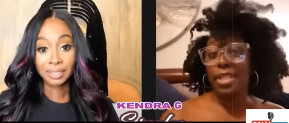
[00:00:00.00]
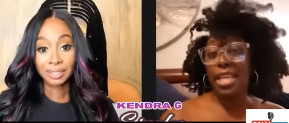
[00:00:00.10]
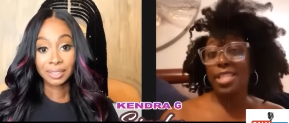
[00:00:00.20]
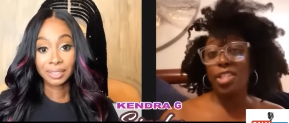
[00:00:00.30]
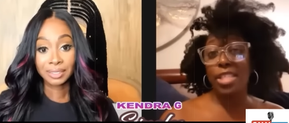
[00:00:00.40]

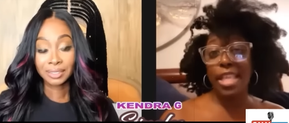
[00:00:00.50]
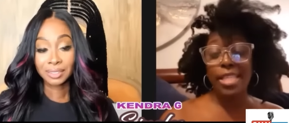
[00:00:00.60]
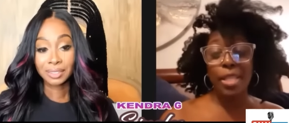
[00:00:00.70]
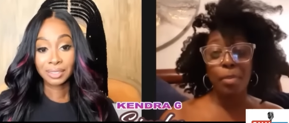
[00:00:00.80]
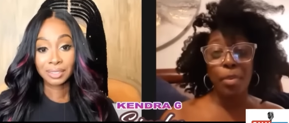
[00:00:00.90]
Speaker 1: It's just that
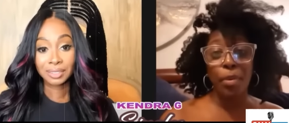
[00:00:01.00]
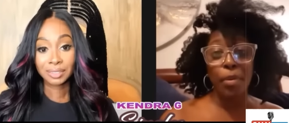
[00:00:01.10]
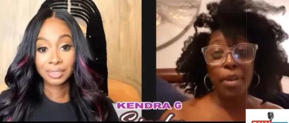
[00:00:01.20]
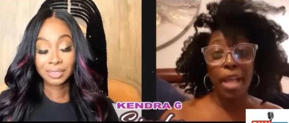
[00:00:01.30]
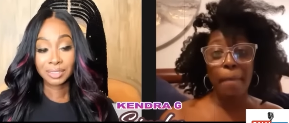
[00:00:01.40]
simple.
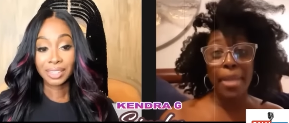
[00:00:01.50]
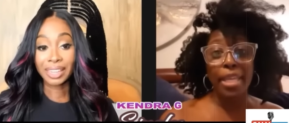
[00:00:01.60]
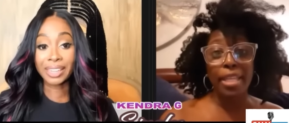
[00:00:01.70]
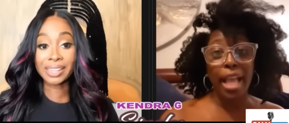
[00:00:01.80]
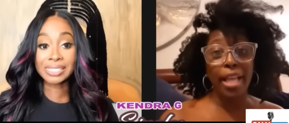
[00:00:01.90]
I
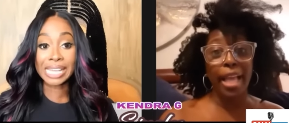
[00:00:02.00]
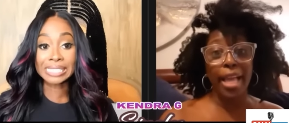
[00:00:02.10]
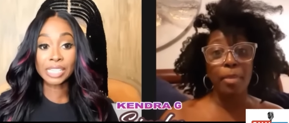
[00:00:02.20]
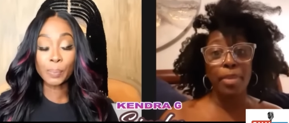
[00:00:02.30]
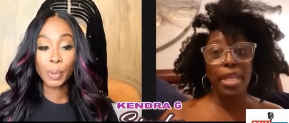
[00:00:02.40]
mean,
Speaker 2: I gotta
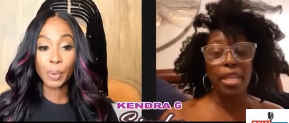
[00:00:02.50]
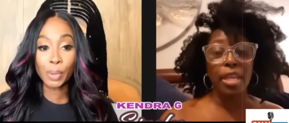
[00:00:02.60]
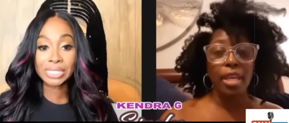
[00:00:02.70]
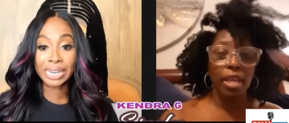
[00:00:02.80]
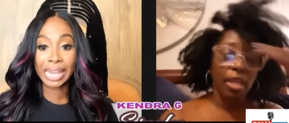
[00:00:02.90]
be. What's
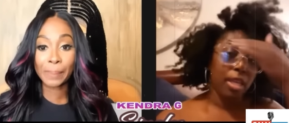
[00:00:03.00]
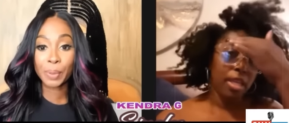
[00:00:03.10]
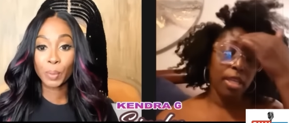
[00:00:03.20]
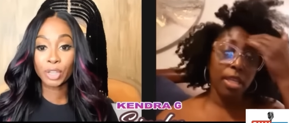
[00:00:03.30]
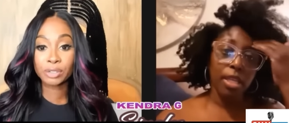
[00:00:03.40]
gonna happen
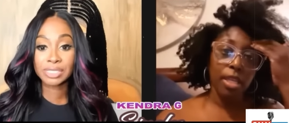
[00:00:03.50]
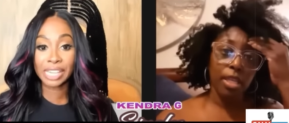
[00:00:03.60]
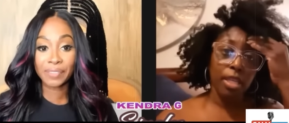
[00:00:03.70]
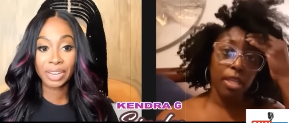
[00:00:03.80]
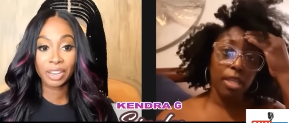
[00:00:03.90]
when you're
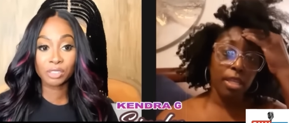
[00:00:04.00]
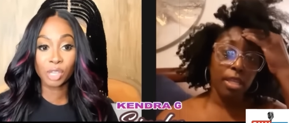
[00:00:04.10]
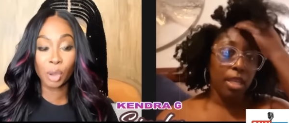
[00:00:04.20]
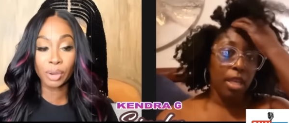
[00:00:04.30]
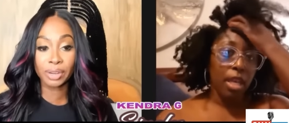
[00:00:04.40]
70 years
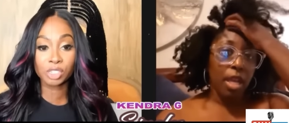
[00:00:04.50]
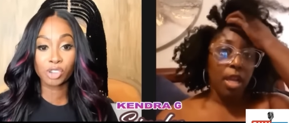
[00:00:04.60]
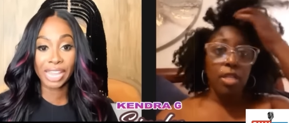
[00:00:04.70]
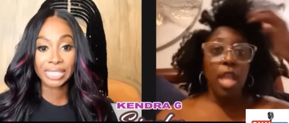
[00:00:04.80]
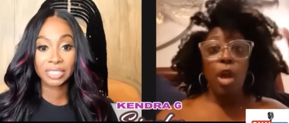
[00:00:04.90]
old and
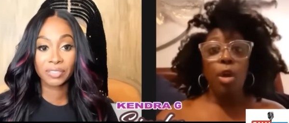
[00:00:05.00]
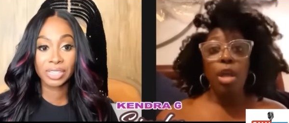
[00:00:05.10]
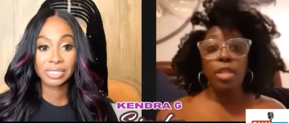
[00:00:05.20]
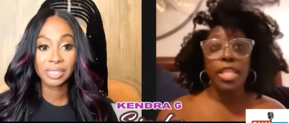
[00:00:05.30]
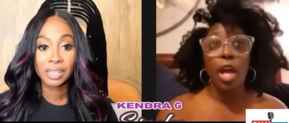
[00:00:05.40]
attractive?
Speaker 1: No,
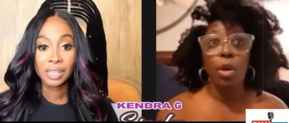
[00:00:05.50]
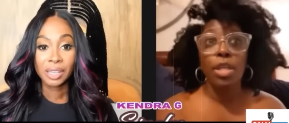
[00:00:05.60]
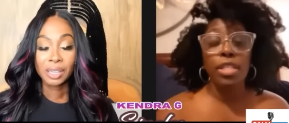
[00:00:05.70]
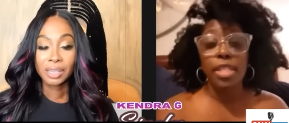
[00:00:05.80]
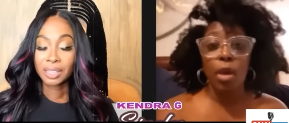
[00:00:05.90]
so
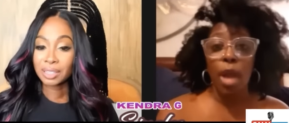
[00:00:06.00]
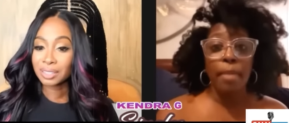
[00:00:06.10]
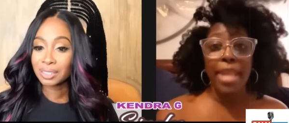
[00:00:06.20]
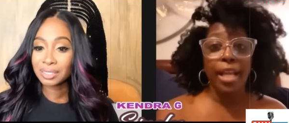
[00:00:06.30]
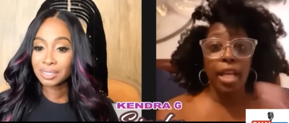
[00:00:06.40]
I'm
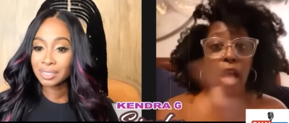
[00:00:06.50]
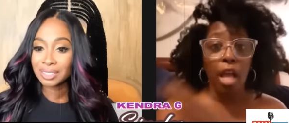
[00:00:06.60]
not gonna.